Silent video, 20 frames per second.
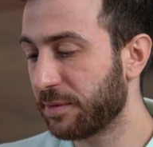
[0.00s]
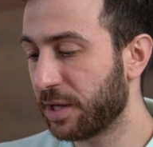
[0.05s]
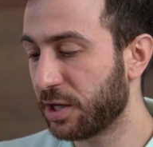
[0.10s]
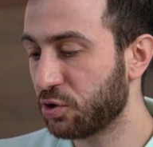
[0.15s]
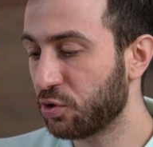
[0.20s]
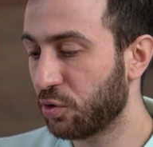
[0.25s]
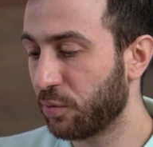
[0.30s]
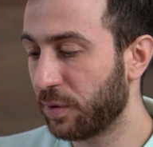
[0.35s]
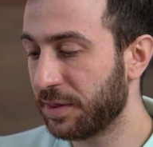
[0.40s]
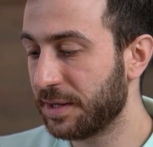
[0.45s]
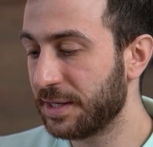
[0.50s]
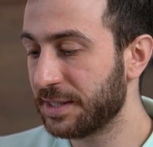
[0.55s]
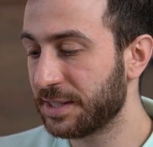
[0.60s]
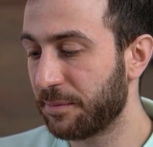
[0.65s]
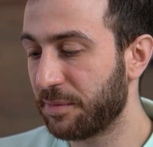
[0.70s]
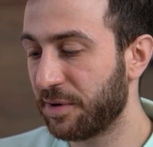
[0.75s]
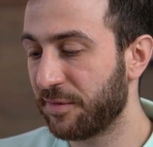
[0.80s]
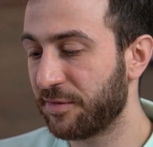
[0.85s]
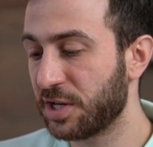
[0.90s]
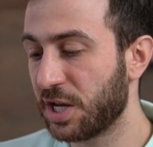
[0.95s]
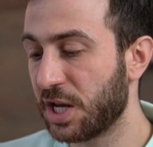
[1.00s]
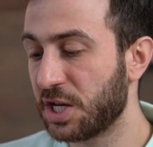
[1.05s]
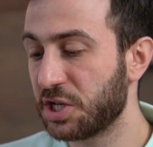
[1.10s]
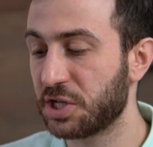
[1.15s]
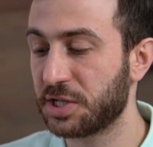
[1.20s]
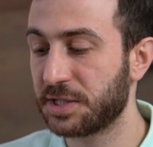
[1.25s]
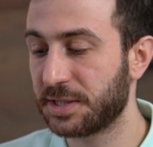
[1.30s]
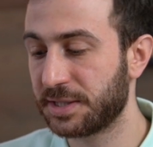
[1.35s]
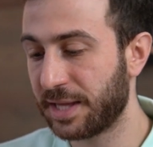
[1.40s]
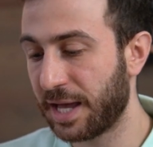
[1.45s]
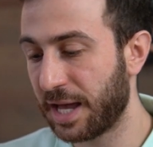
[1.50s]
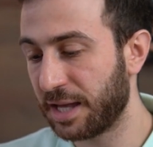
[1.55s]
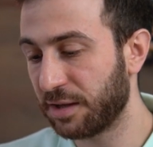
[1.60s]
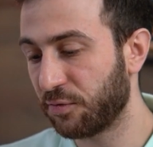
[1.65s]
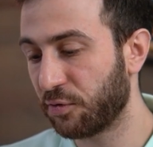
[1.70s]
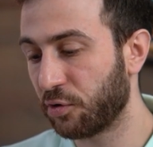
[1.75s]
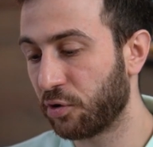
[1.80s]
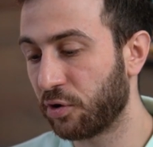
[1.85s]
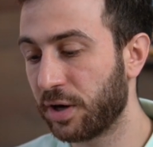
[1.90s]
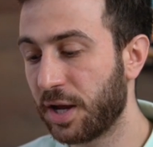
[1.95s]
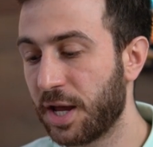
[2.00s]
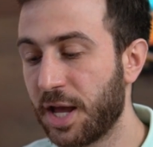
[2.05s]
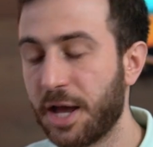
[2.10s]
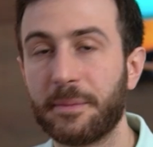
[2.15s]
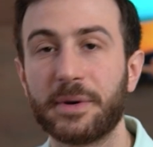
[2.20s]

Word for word: not sure what these abbreviations stand for,